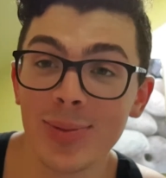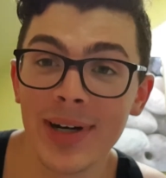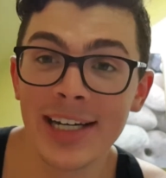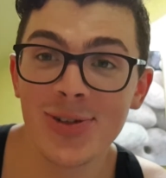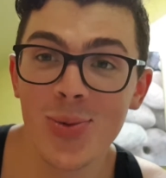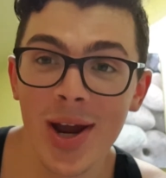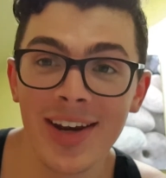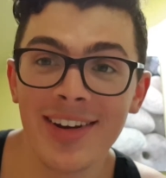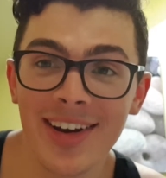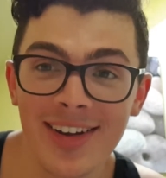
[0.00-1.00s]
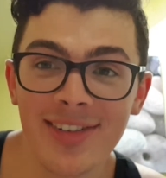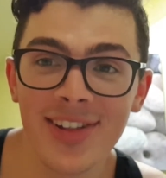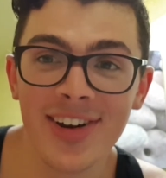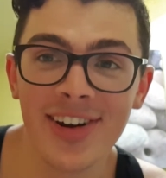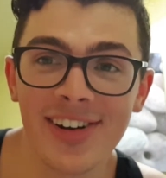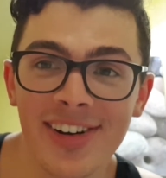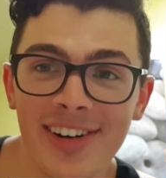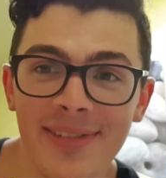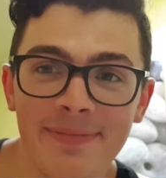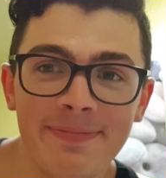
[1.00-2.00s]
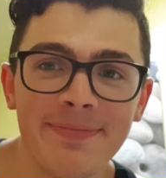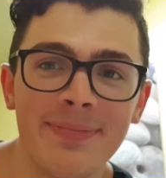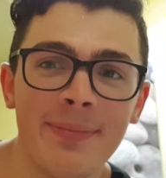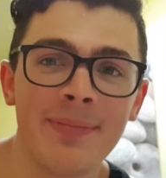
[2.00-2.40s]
Onto my 29th car.